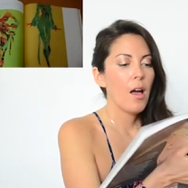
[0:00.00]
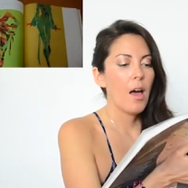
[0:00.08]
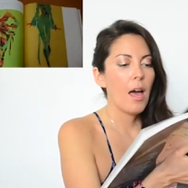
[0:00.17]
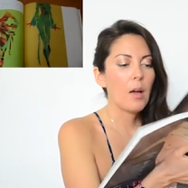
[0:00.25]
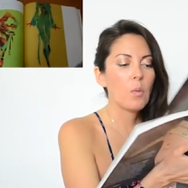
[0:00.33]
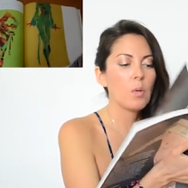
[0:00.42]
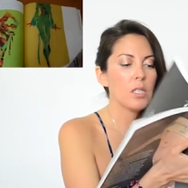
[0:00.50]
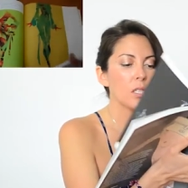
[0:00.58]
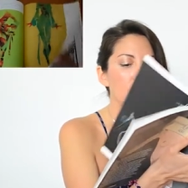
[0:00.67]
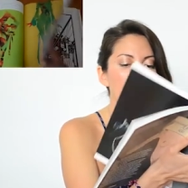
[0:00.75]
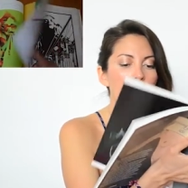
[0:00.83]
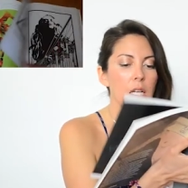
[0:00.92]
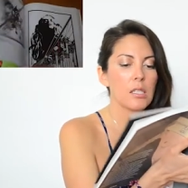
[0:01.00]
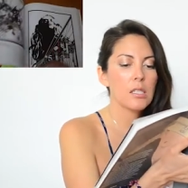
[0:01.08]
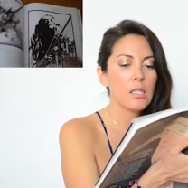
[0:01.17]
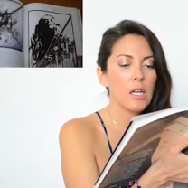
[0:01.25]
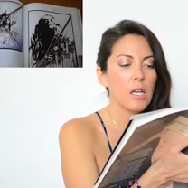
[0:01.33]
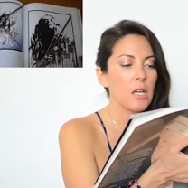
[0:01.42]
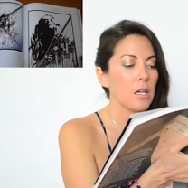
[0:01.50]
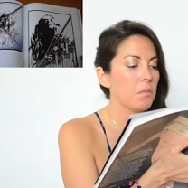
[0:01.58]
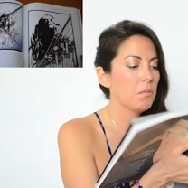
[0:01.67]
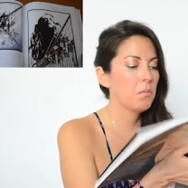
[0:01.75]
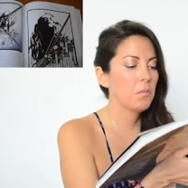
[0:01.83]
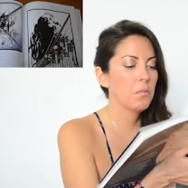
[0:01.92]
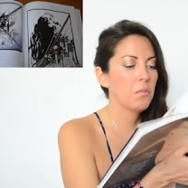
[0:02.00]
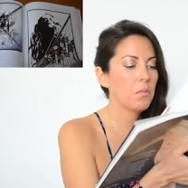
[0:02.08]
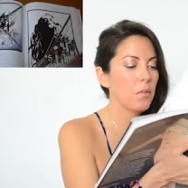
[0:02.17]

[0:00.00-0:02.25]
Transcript: I wish that um,